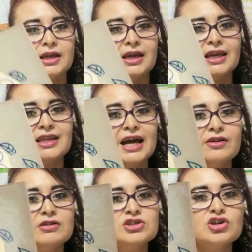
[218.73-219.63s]
It
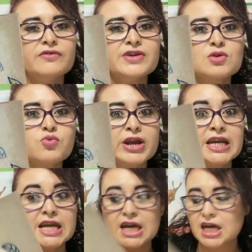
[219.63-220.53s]
can also be
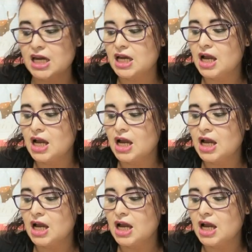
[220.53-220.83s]
windy